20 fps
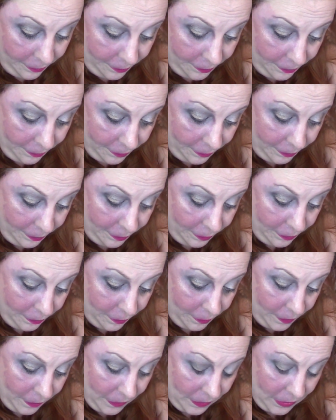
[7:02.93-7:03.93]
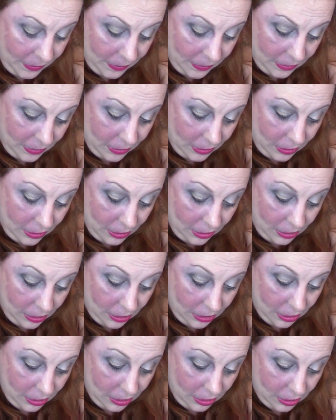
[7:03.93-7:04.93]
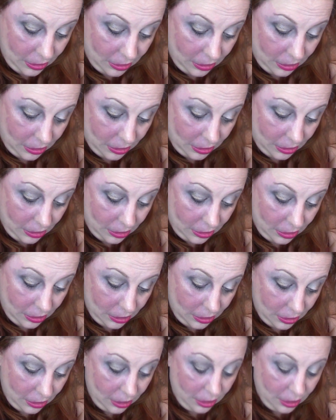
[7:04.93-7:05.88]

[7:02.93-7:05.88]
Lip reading: [no speech]